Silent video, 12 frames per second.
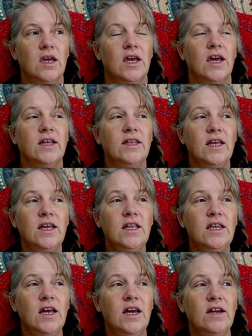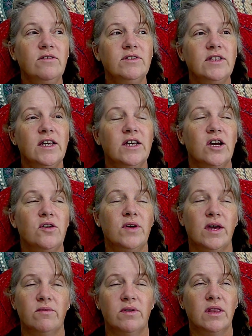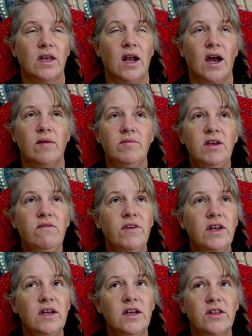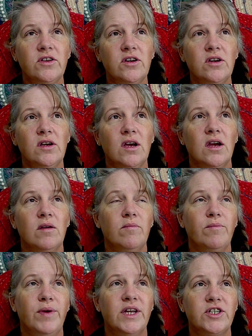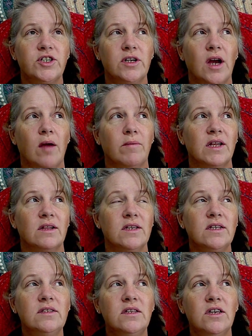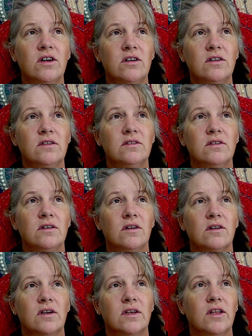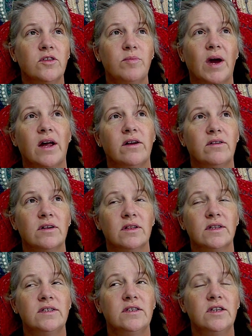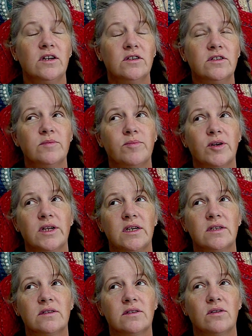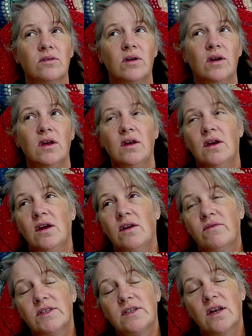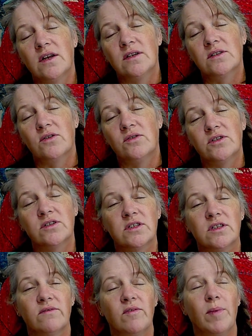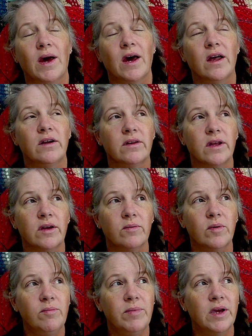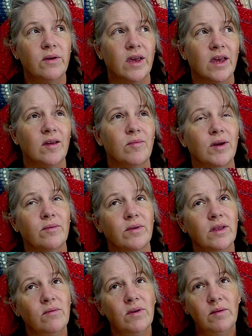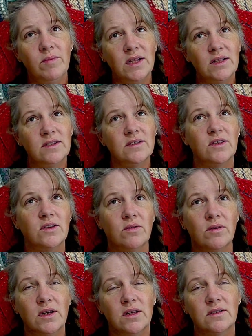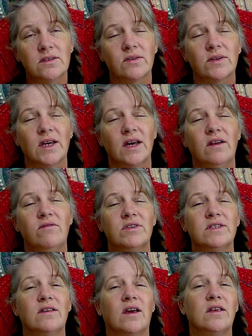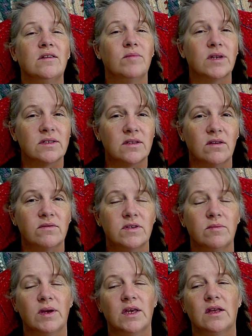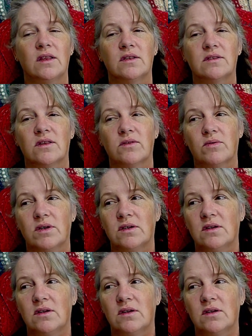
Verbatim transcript: And then I was like, okay, well, then I'm going to find another picture. I mean, at least the yarn or another pattern, at least the yarn's pretty. So if it's not as gorgeous of a pattern, it will be okay. But I really want to make this other one. So I kind of resigned myself to making this other one.